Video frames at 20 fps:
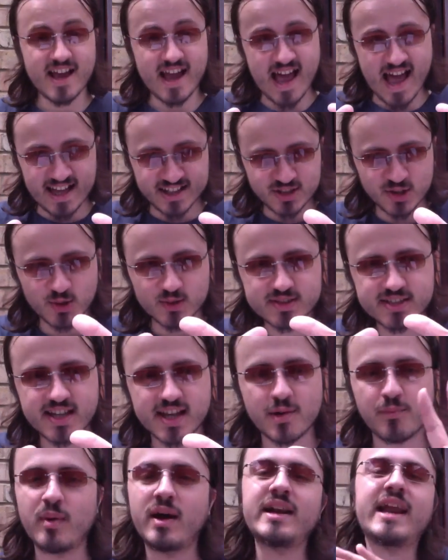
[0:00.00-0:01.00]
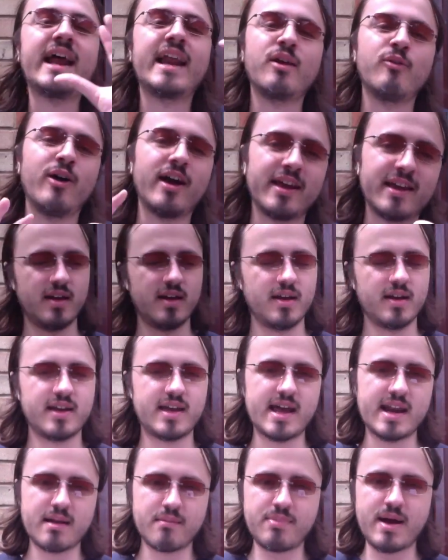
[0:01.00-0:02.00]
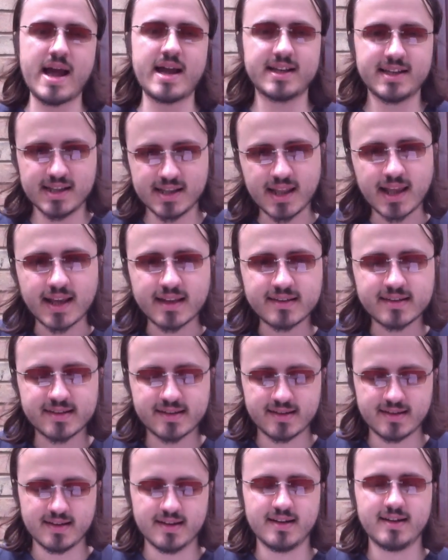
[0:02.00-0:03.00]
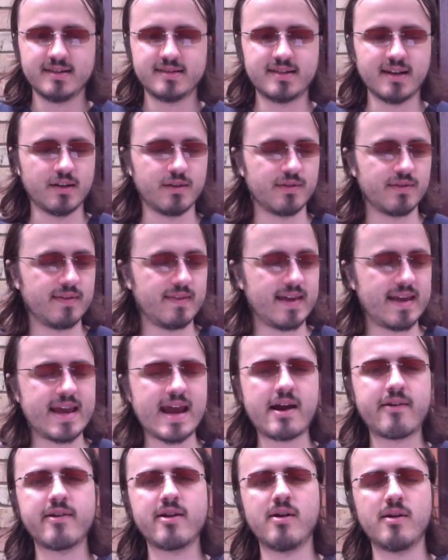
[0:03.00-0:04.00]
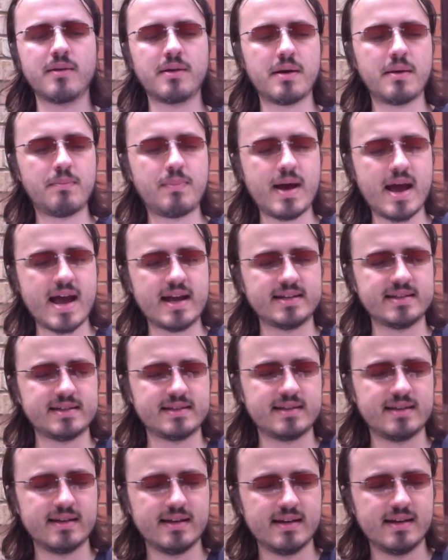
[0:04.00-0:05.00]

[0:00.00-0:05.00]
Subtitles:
as you'll see. But anyway, getting back to this. So they carry on past